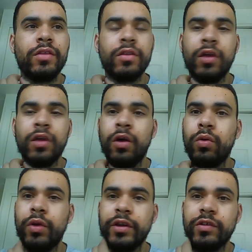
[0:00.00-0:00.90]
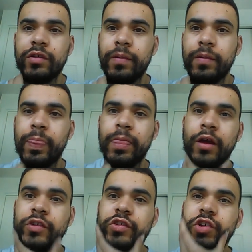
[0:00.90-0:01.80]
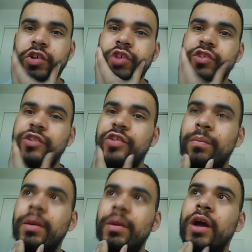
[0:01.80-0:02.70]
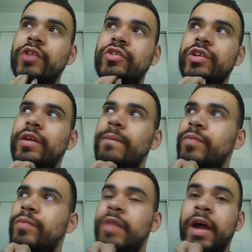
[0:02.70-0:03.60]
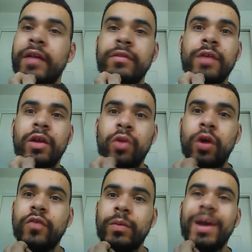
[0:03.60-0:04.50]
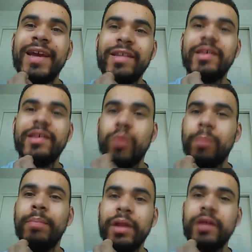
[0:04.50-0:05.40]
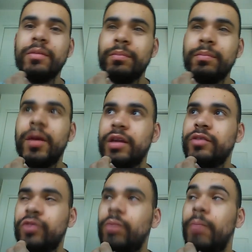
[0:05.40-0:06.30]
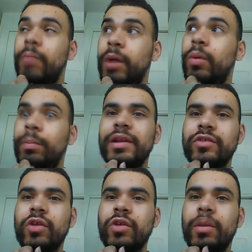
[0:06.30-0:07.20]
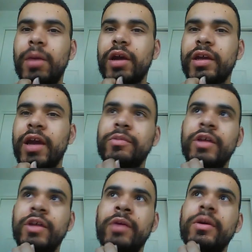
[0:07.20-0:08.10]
altcoins are surging so much that a lot of them are hitting $1 billion market caps now.